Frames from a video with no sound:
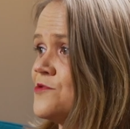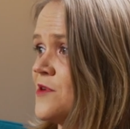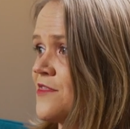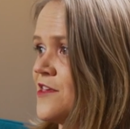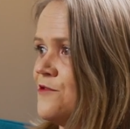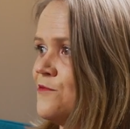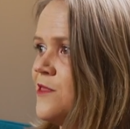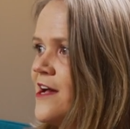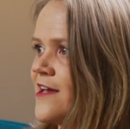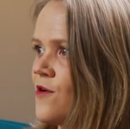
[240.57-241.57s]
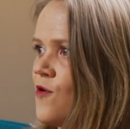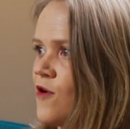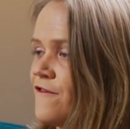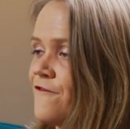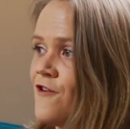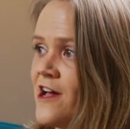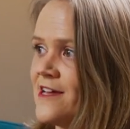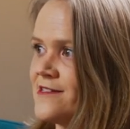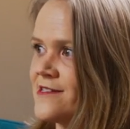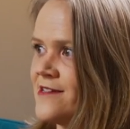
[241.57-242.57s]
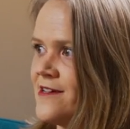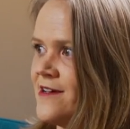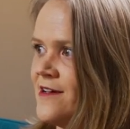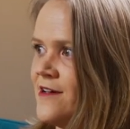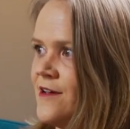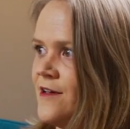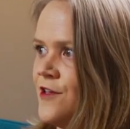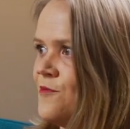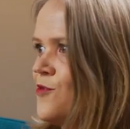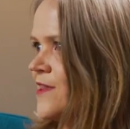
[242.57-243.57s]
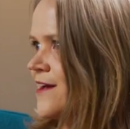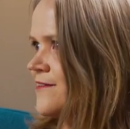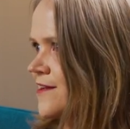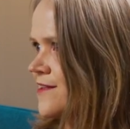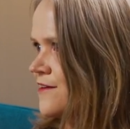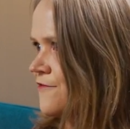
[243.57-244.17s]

with that you like, or a friend? You're more likely to click a